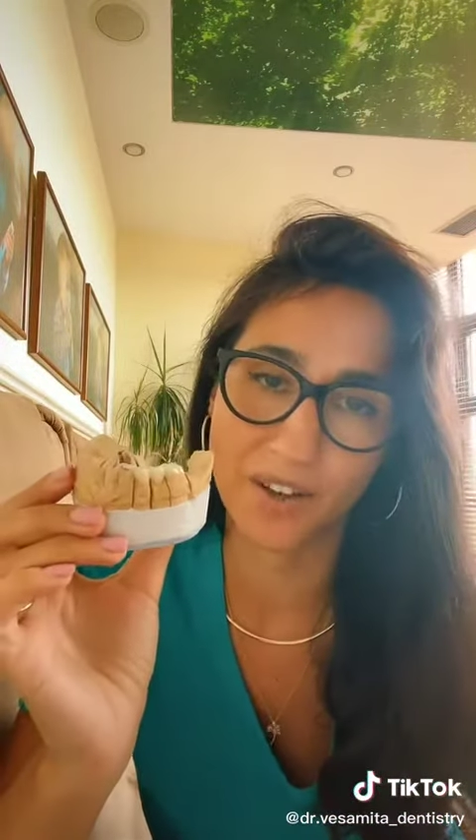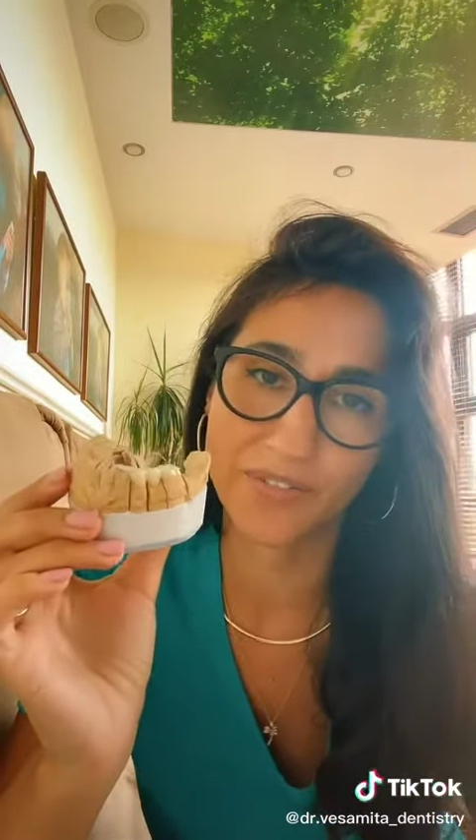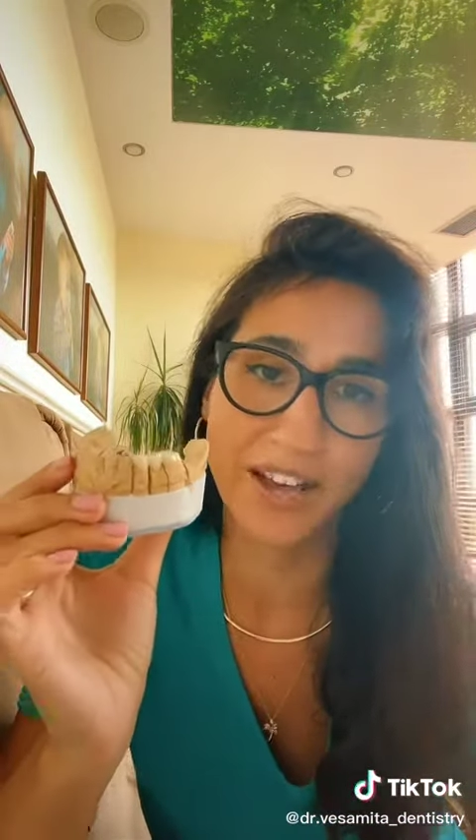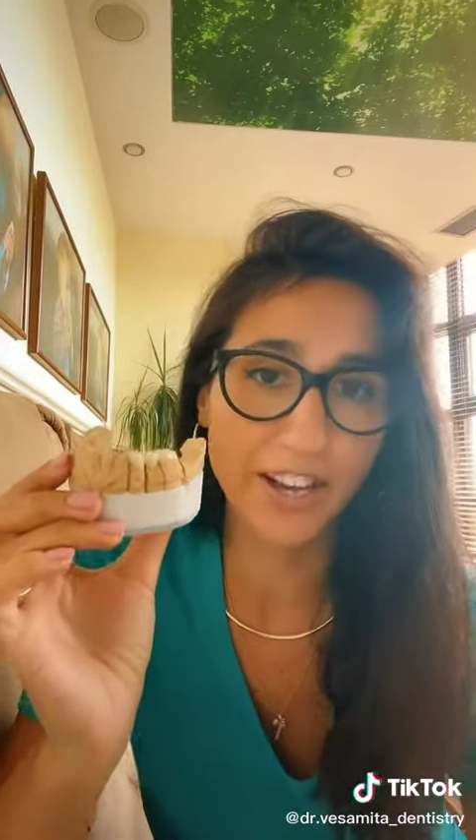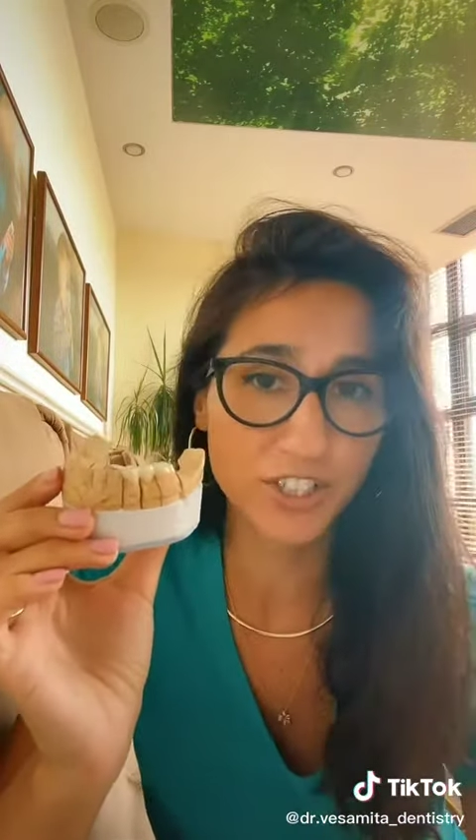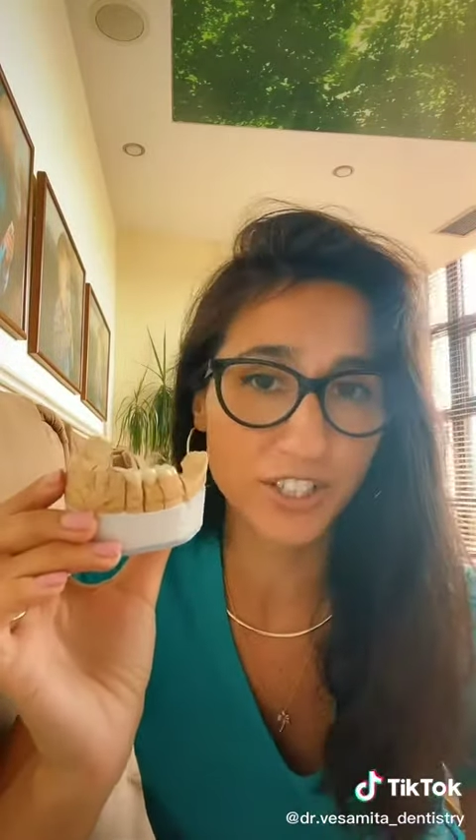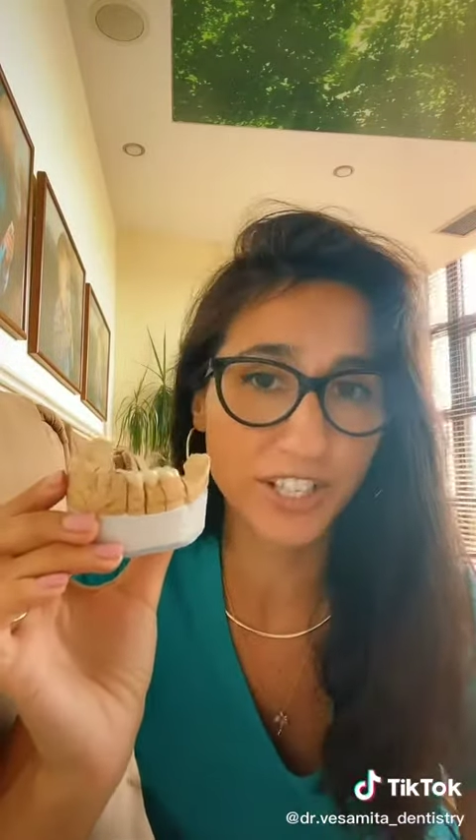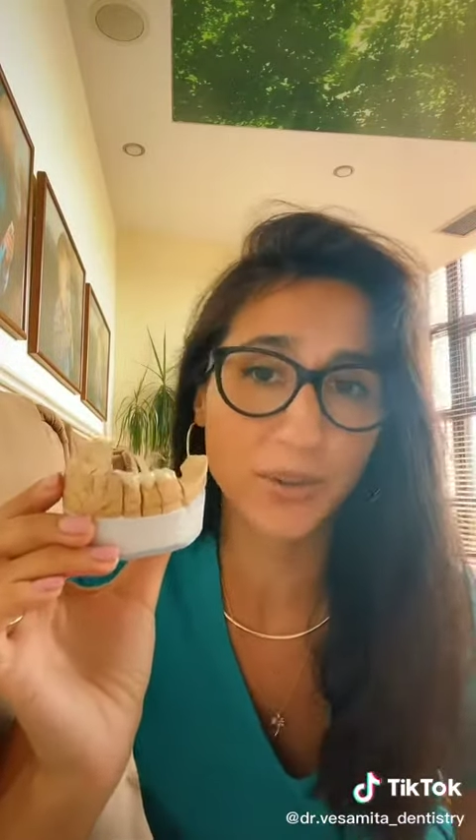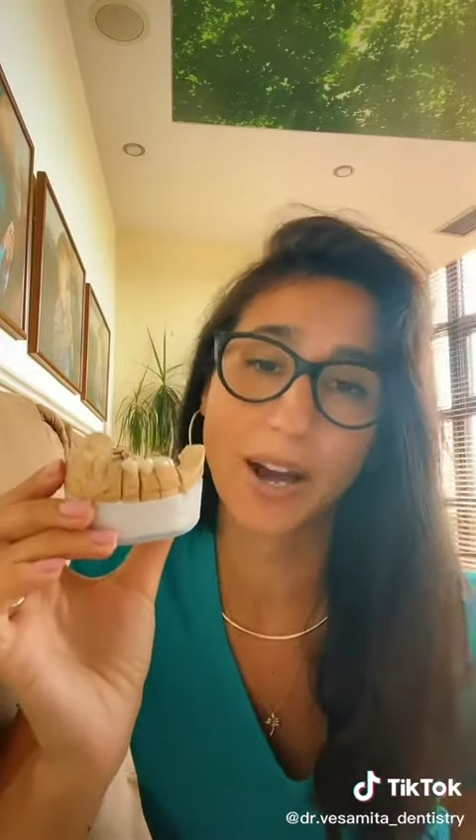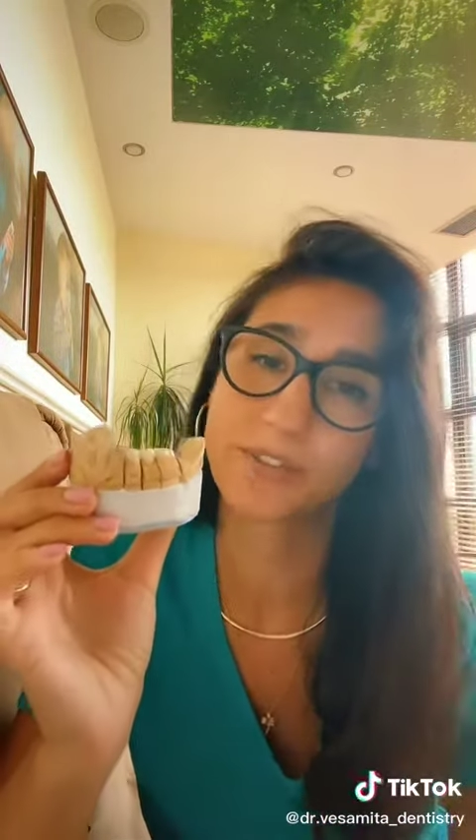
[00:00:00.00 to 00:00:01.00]
Actually, you
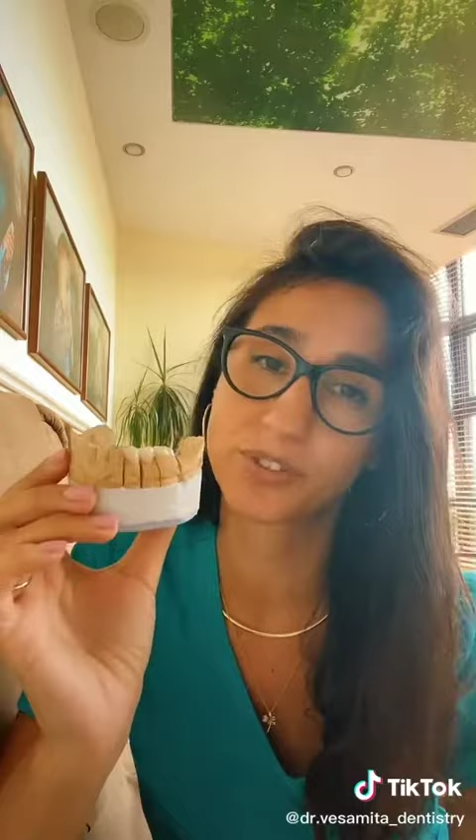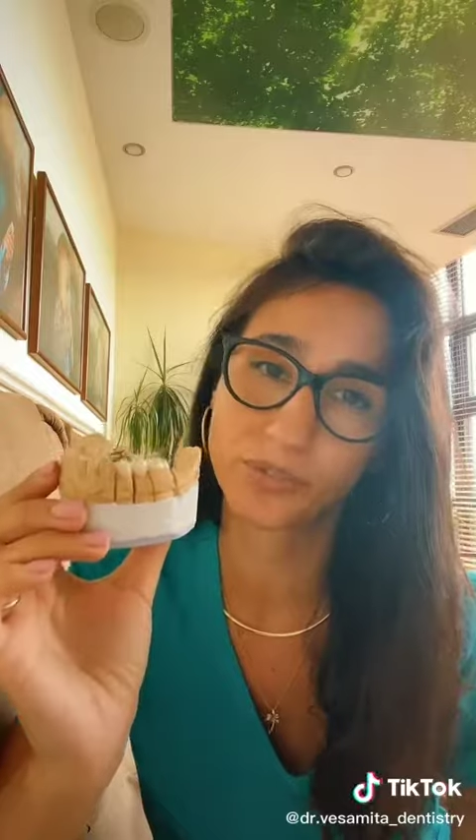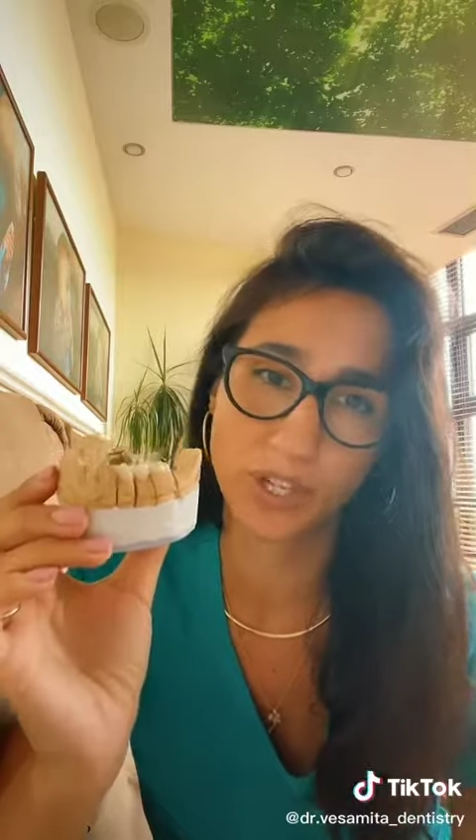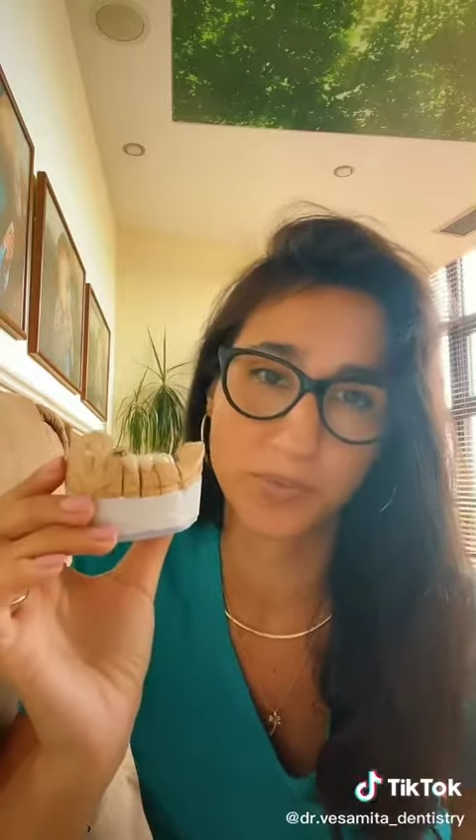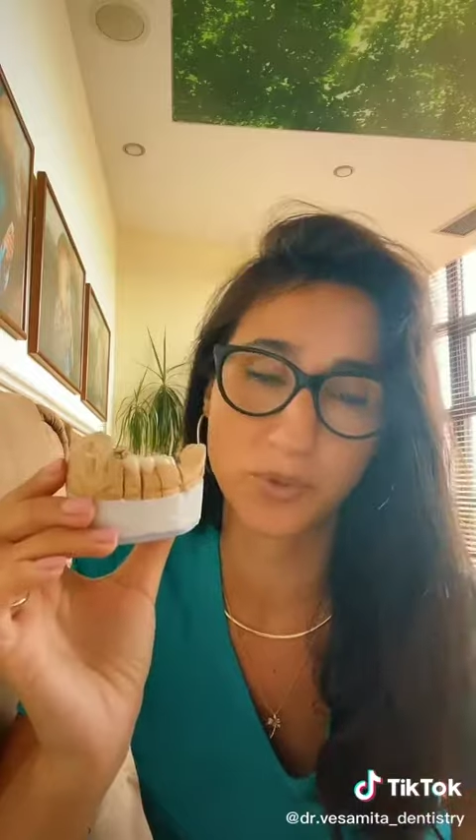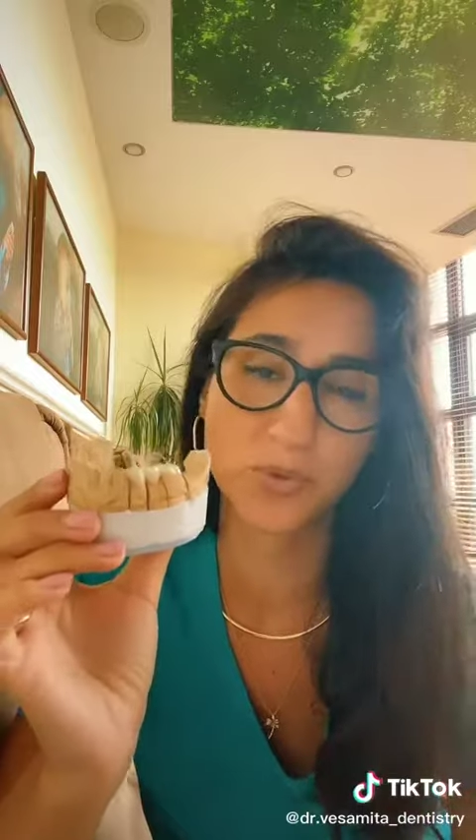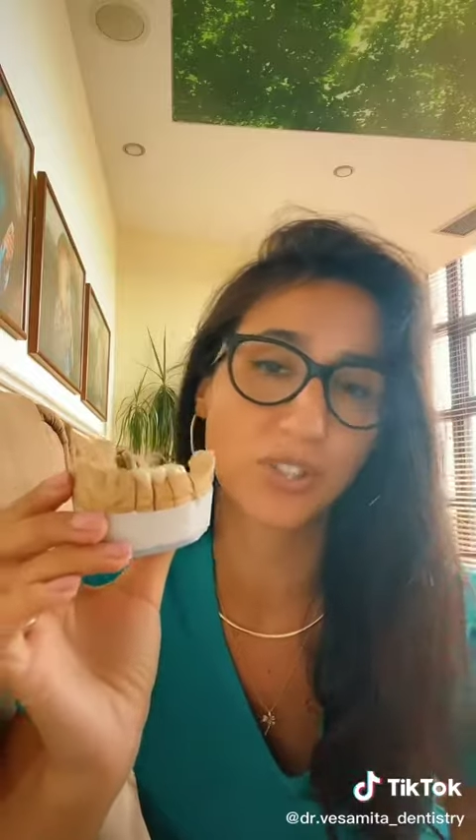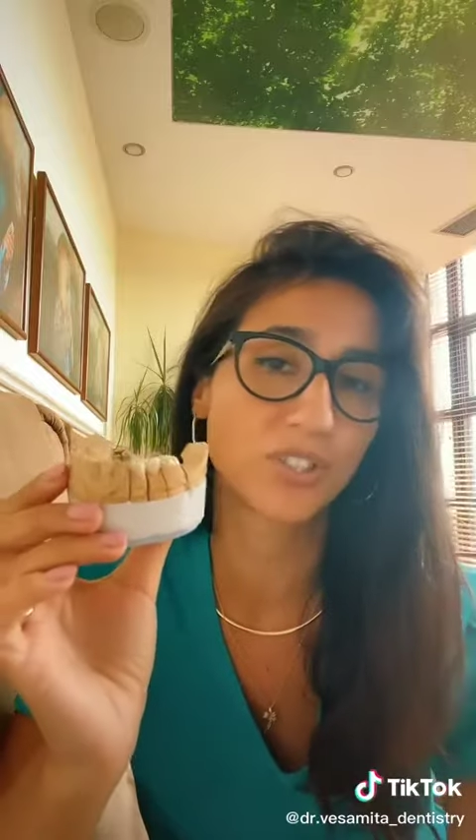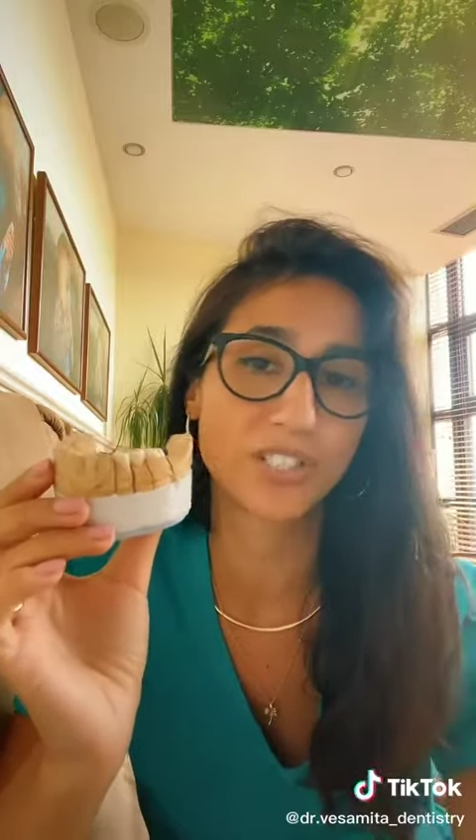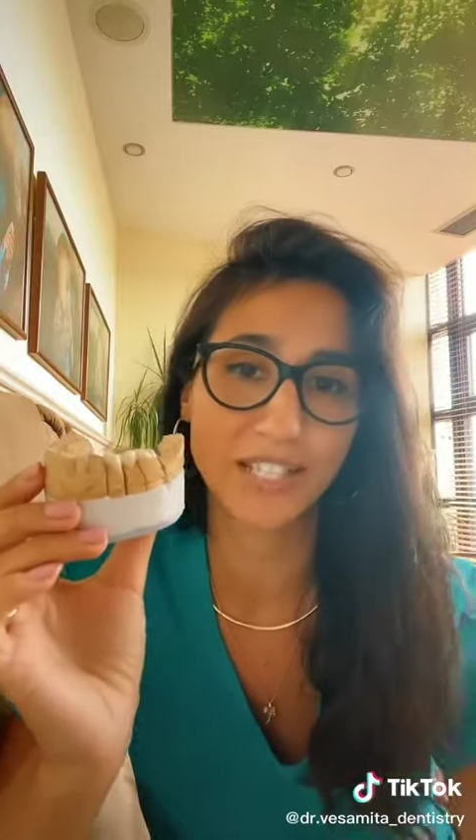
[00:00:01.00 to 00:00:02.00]
have to floss between your
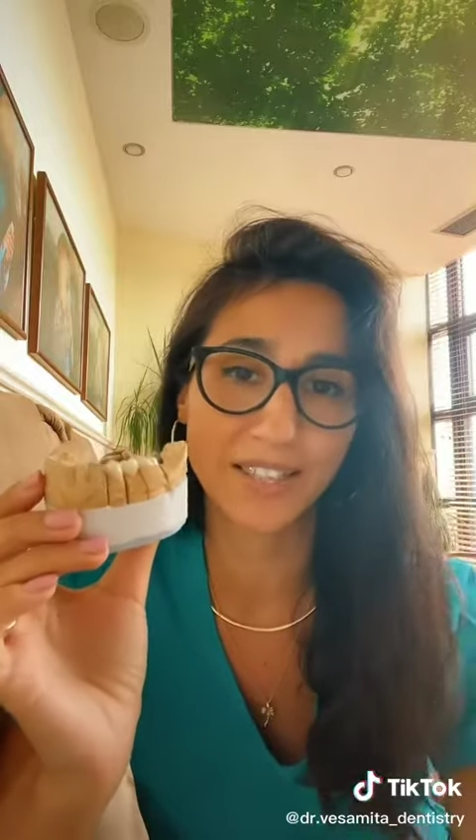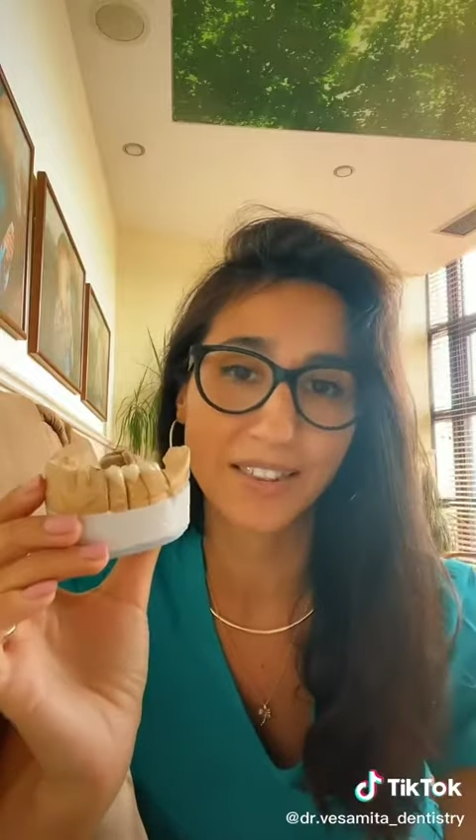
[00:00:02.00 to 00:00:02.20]
teeth.